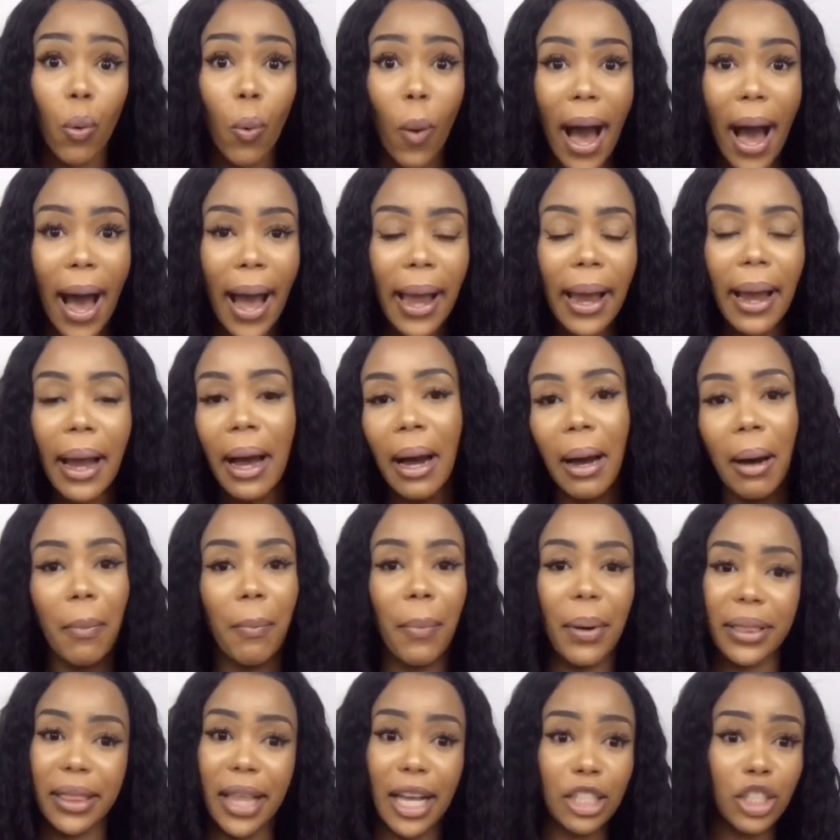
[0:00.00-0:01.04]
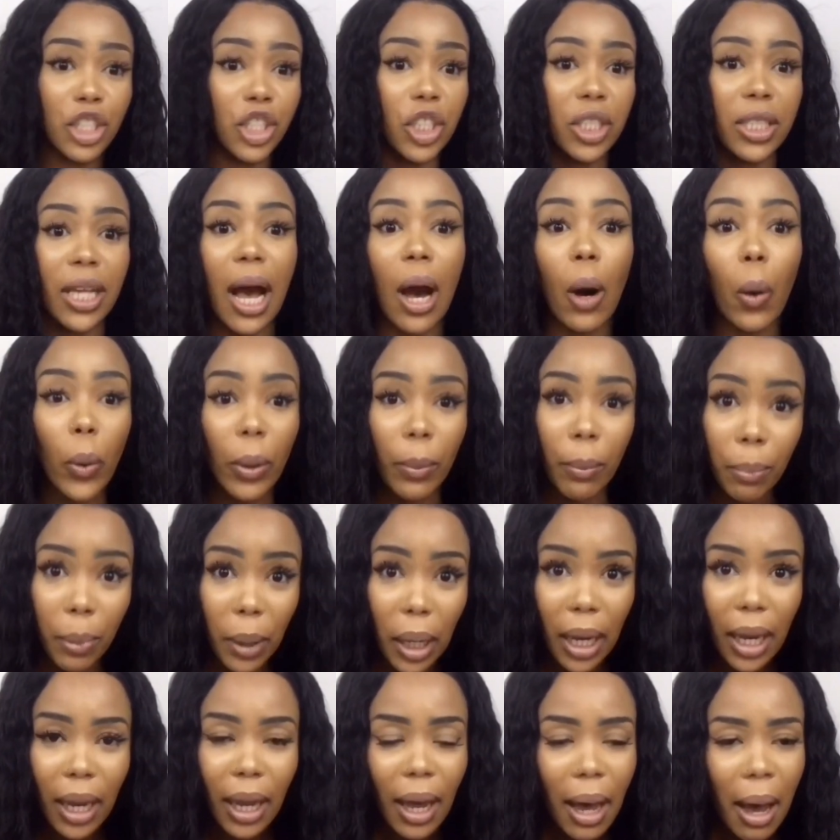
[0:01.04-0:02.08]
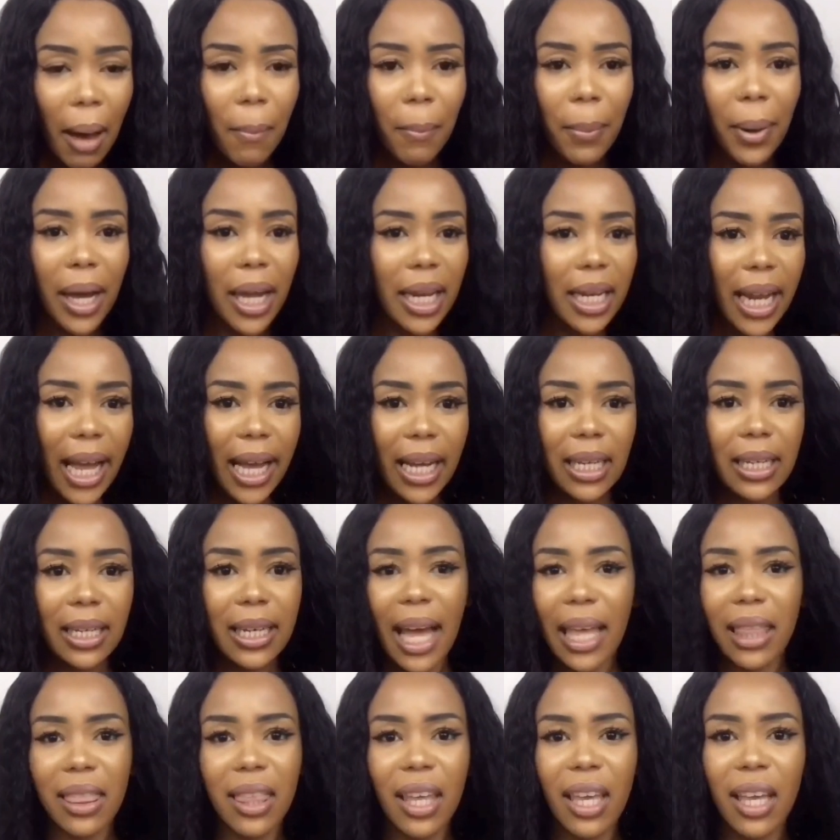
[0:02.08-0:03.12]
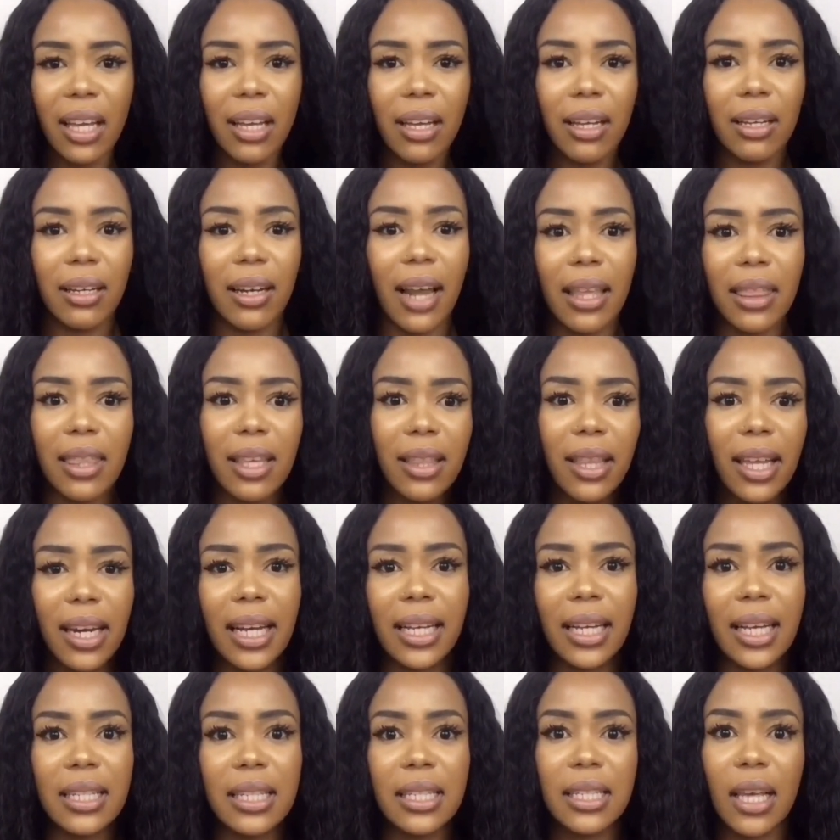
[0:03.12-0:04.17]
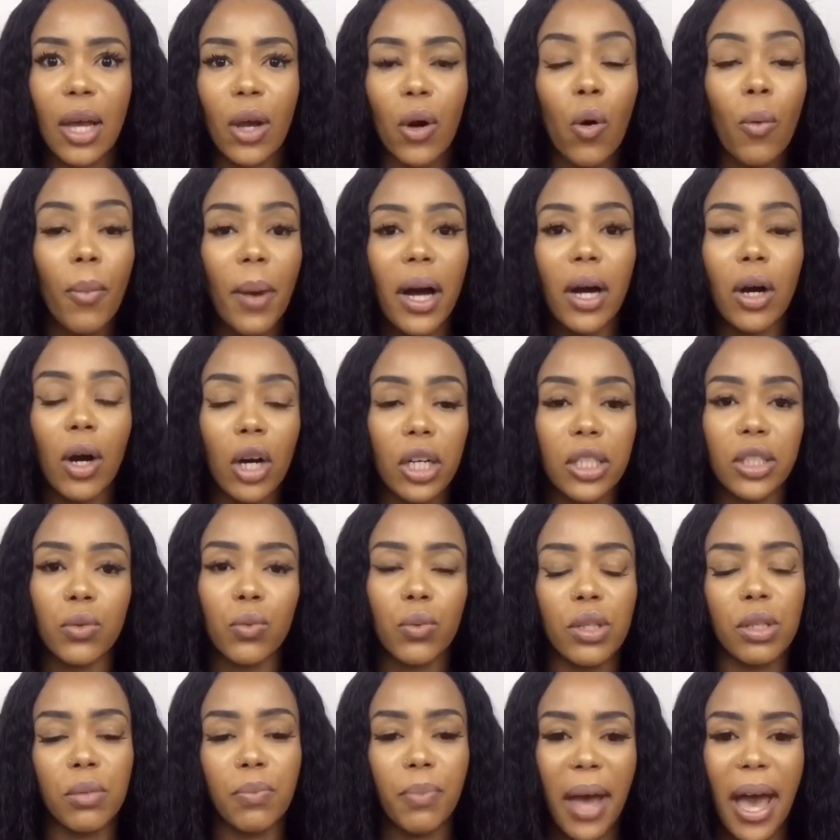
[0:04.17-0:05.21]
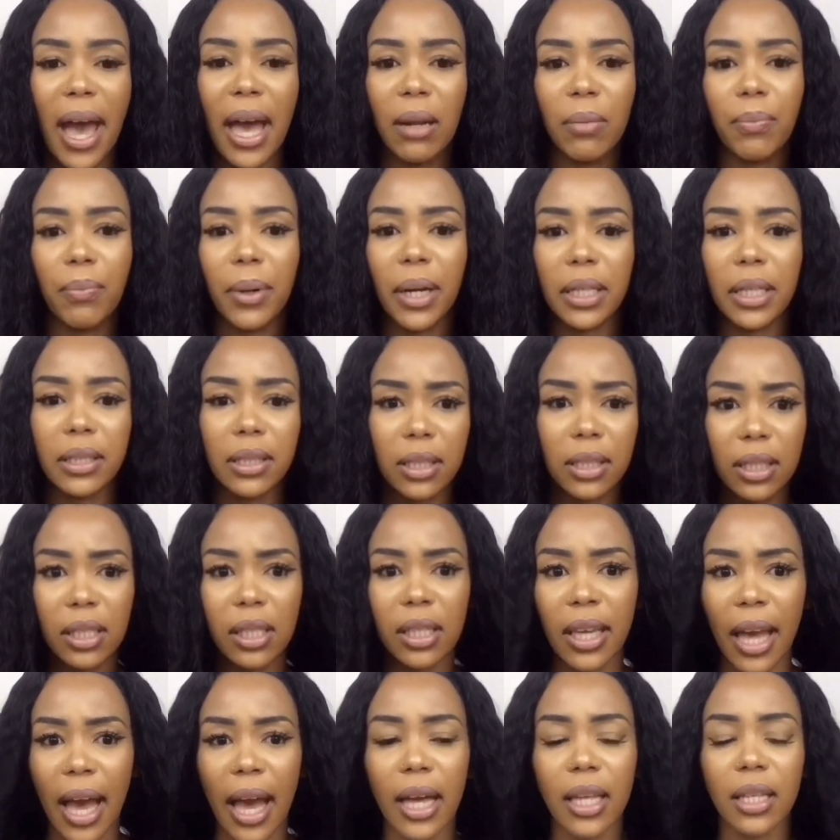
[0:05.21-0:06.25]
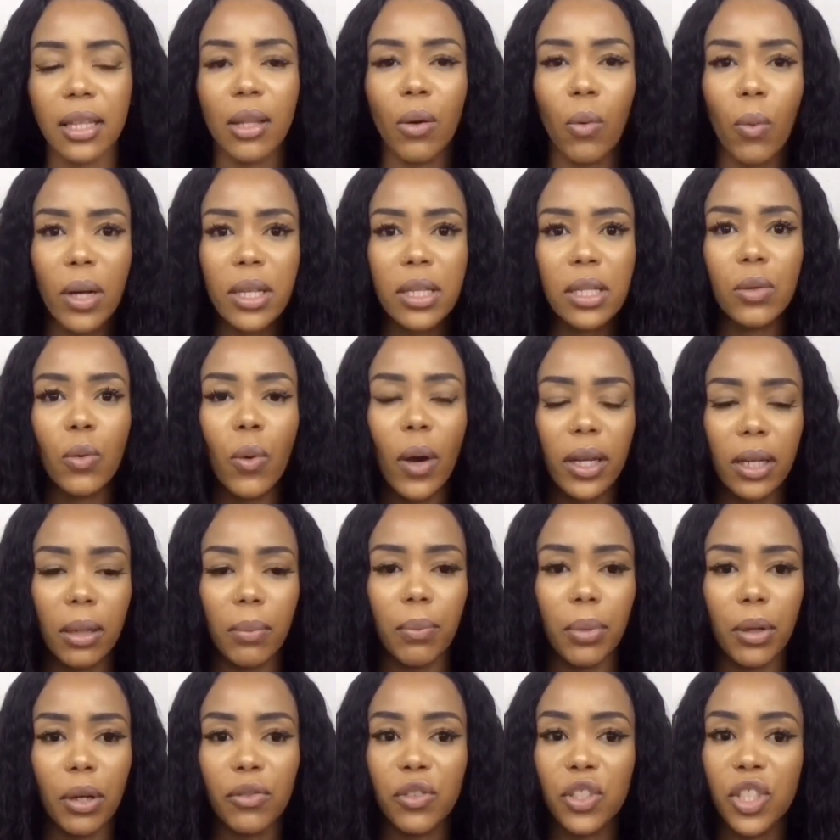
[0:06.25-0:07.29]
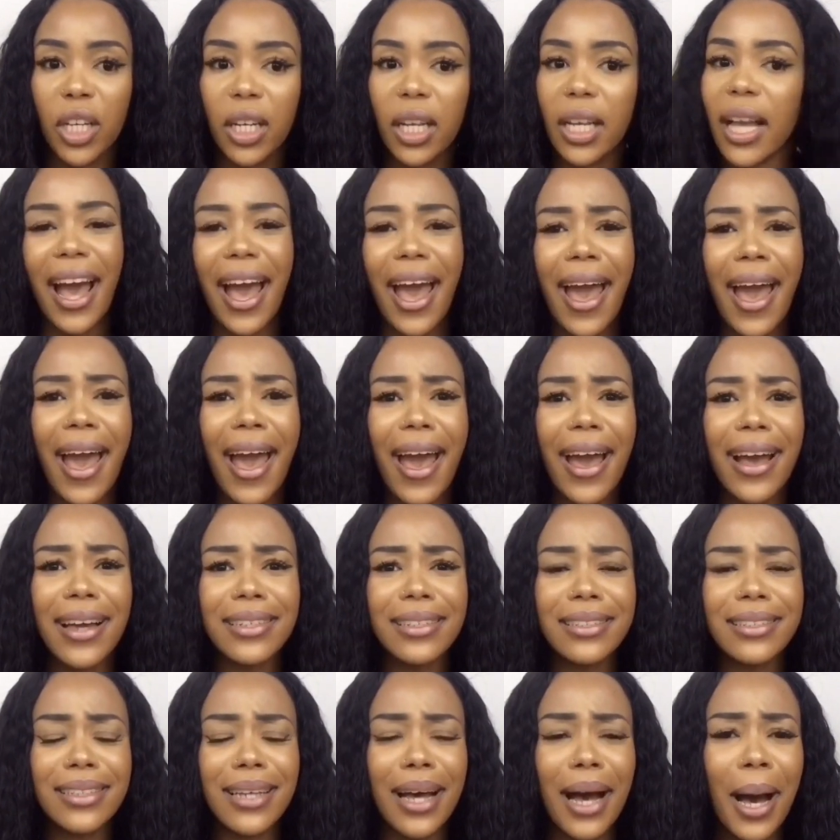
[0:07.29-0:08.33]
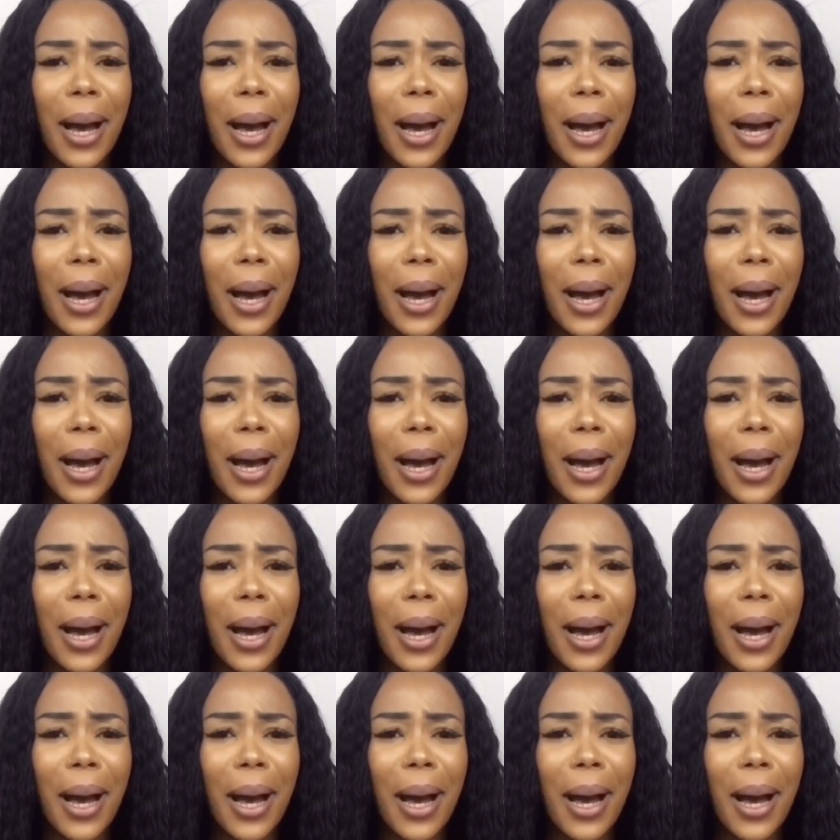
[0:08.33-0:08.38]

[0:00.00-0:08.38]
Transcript: why, but that's just how it be. But like, nothing that I can say, oh my gosh, it was bad. But yeah, there was quite a bit of shedding. And